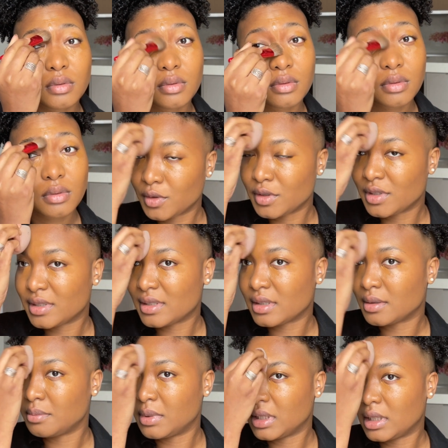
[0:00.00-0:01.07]
Going to
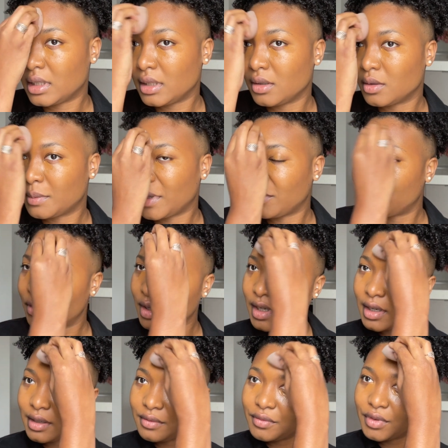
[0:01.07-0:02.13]
start blending on my
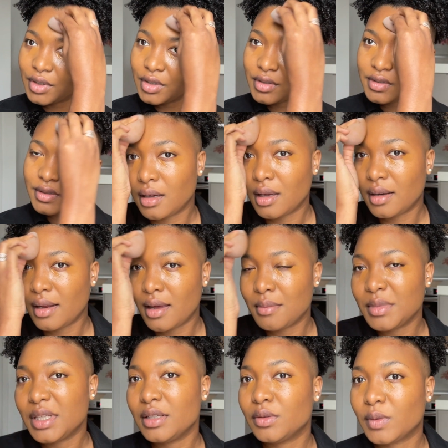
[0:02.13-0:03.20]
forehead first, and
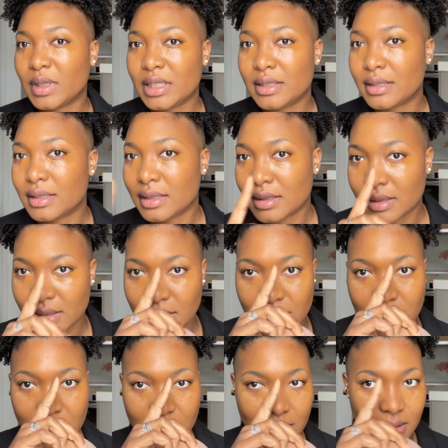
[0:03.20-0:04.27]
MD26
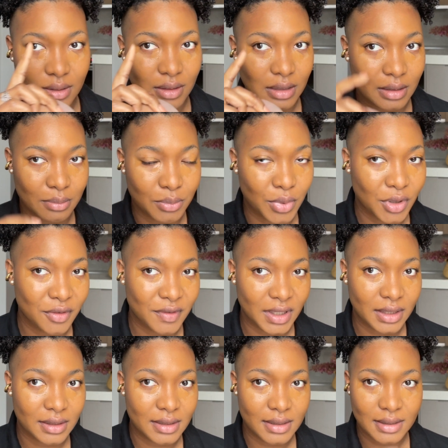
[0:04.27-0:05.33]
is the perfect
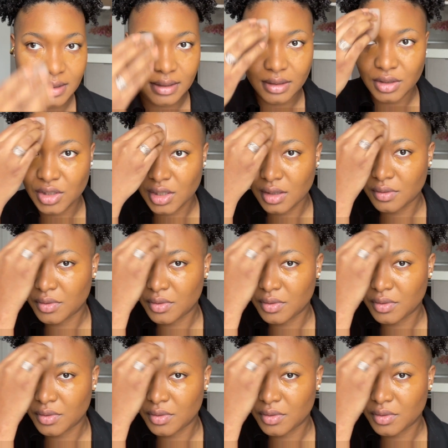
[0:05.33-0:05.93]
concealing shade for